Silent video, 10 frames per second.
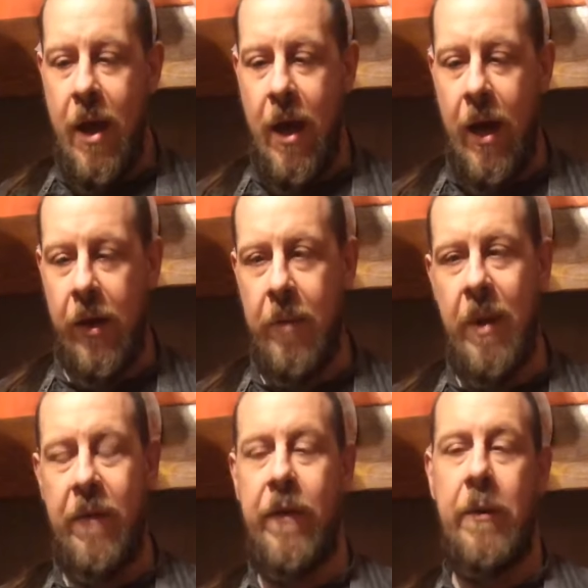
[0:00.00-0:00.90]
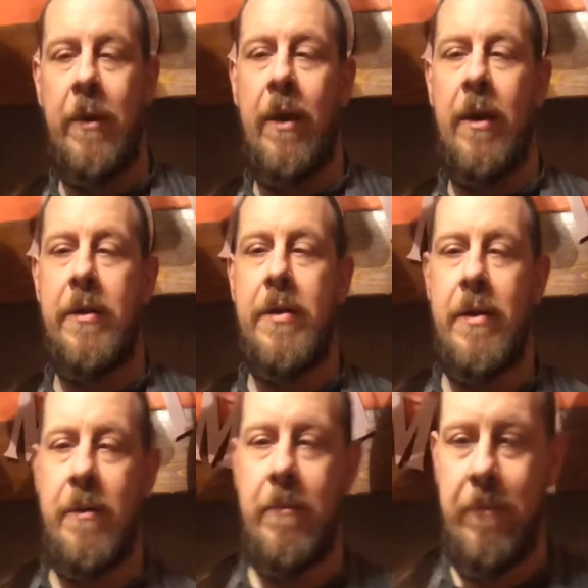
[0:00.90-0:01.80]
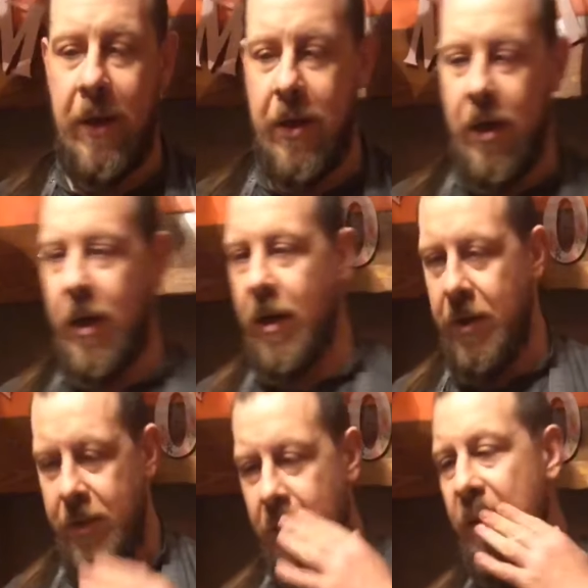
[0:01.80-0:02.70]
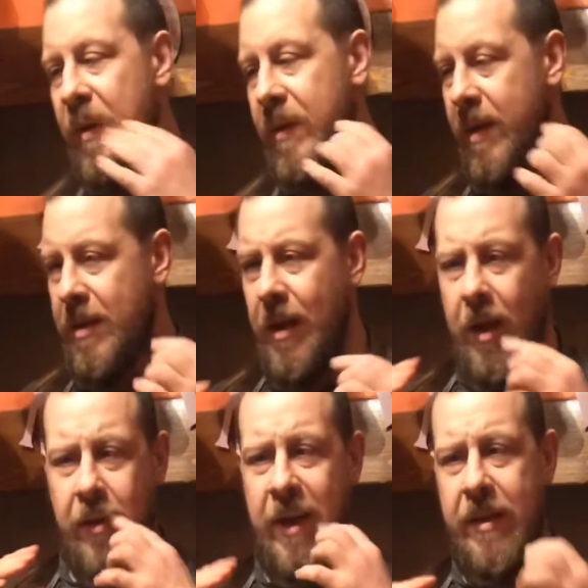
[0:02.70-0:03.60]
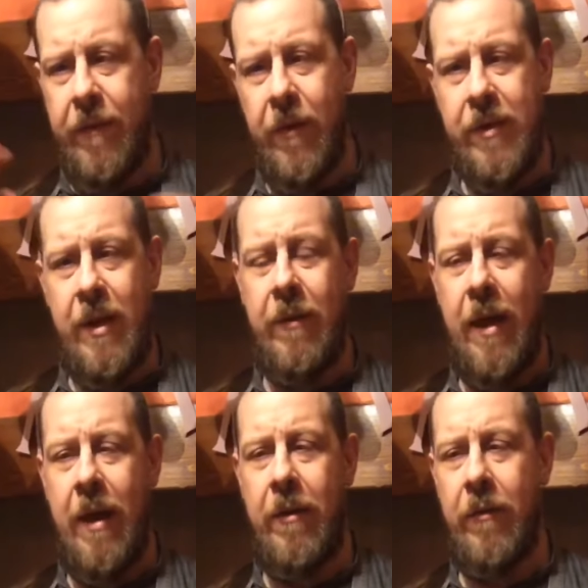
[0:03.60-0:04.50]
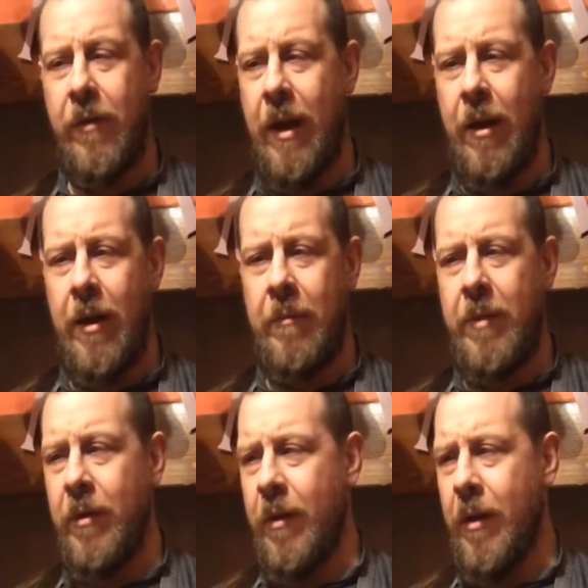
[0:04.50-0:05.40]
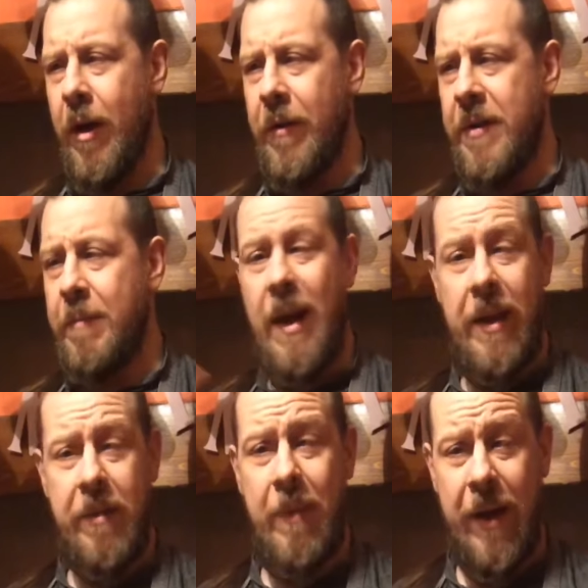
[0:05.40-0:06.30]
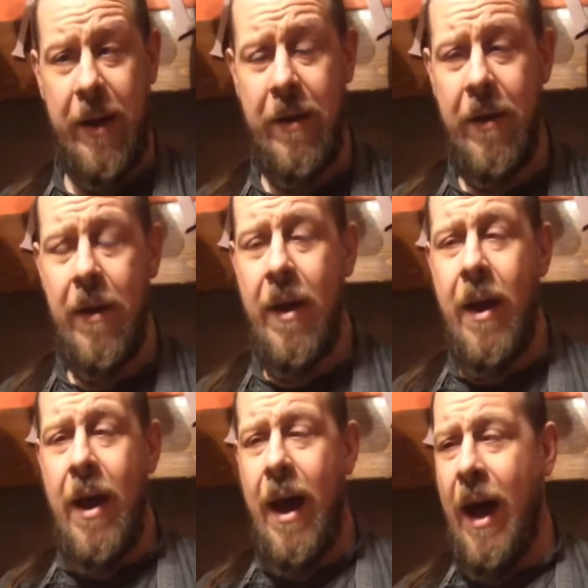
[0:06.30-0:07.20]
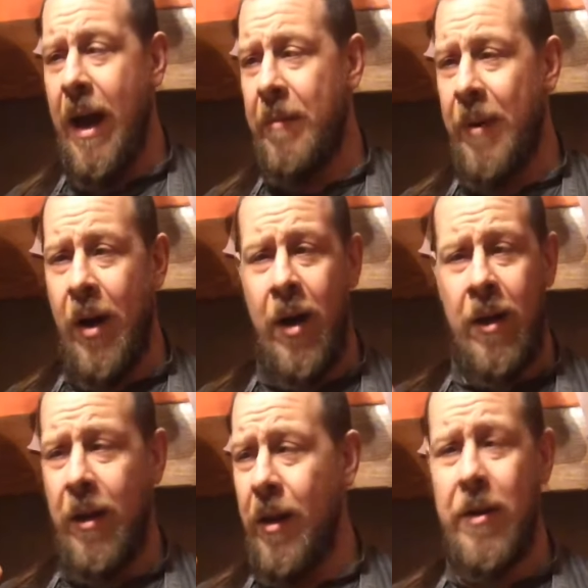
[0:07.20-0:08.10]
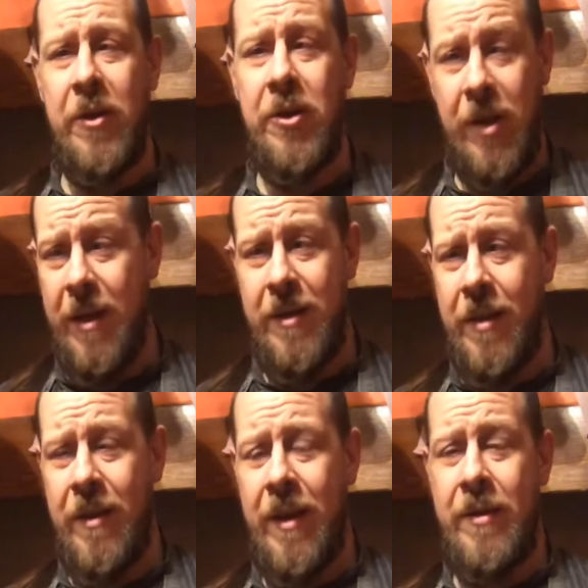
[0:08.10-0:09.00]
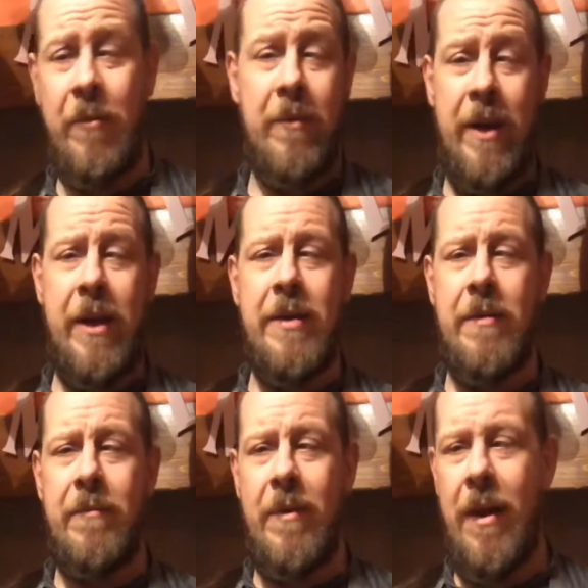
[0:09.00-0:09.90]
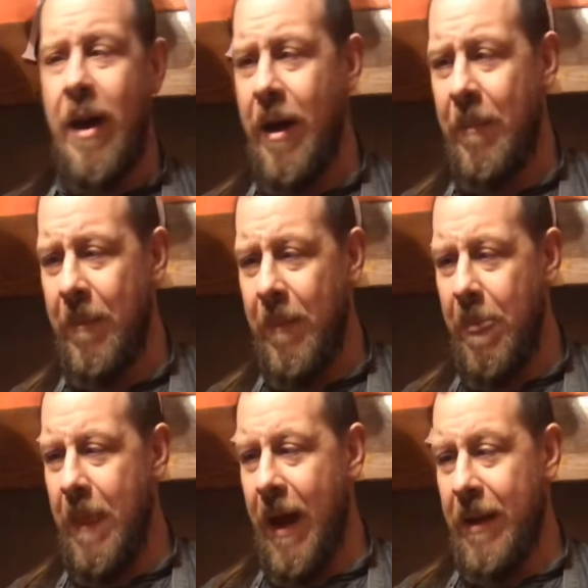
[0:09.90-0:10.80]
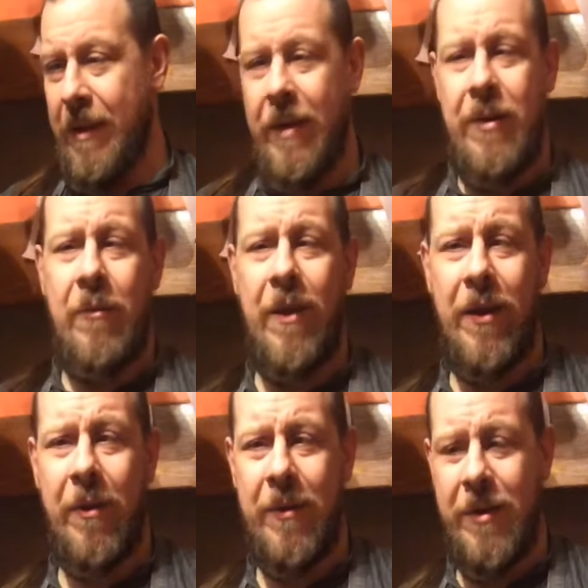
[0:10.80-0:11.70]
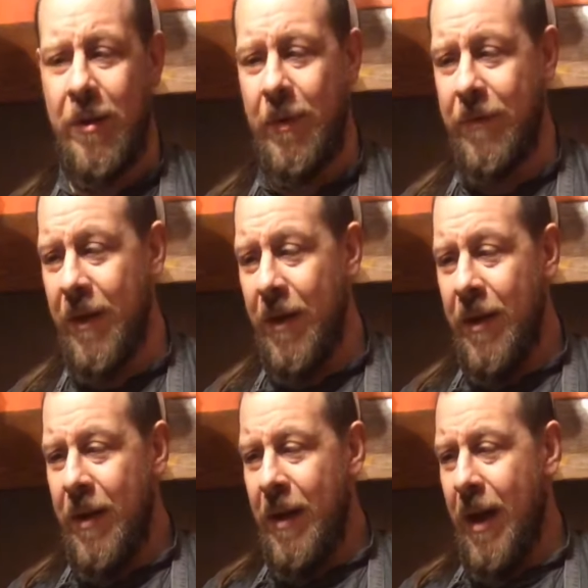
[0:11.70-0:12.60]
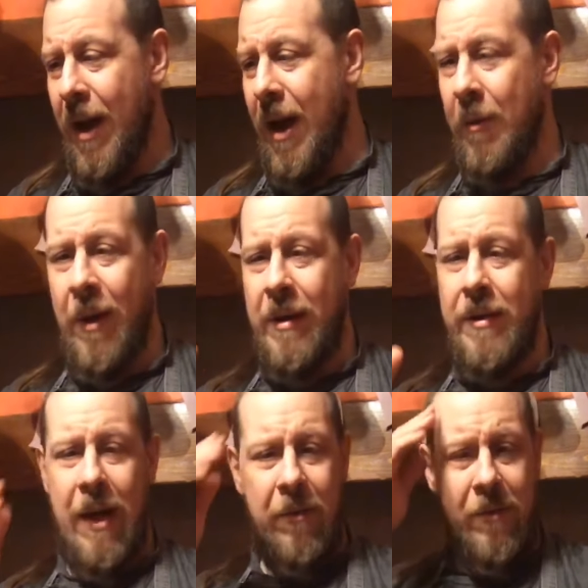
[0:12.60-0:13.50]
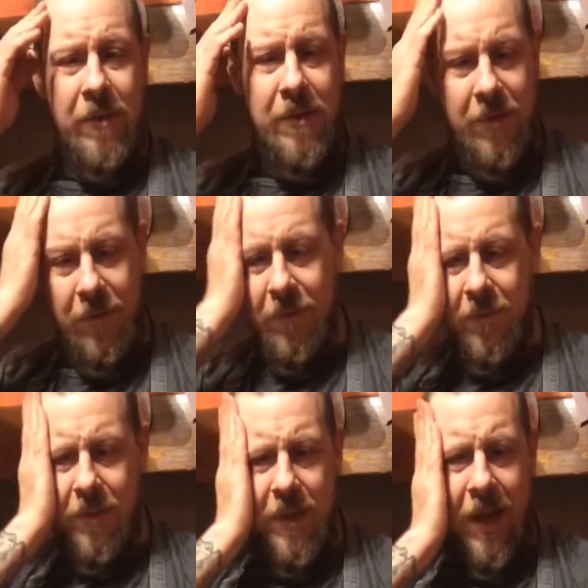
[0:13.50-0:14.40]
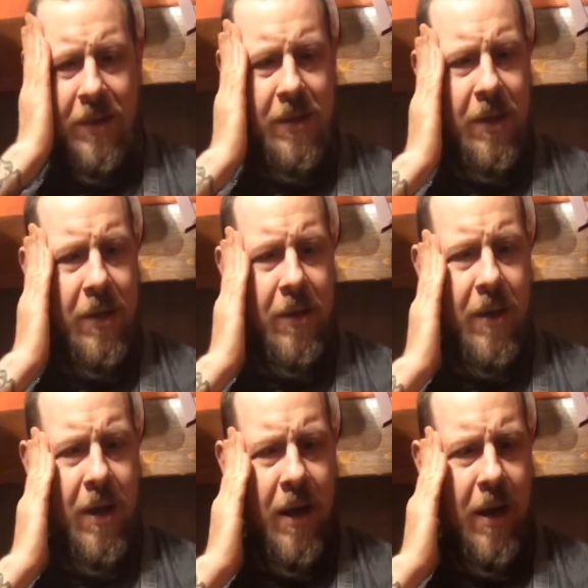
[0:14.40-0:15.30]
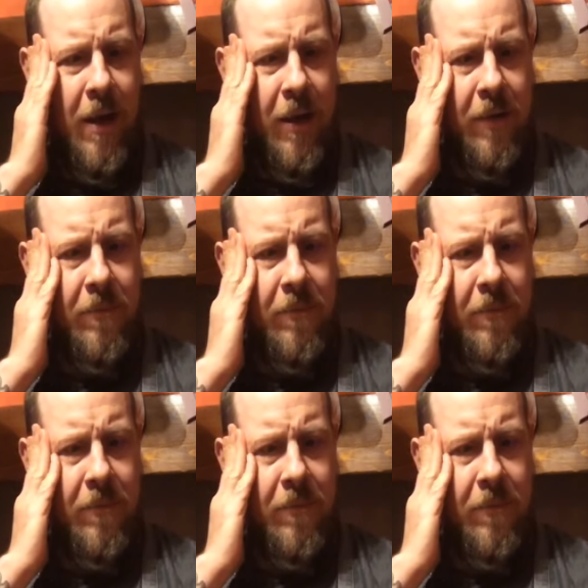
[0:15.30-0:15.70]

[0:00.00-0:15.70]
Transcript: are going to benefit you a lot, because there's a lot of crazy fuckers out there who've gone out and done all this panic buying and bought a load of shit that they don't need, and they don't really know what to do with. I went down to, Asda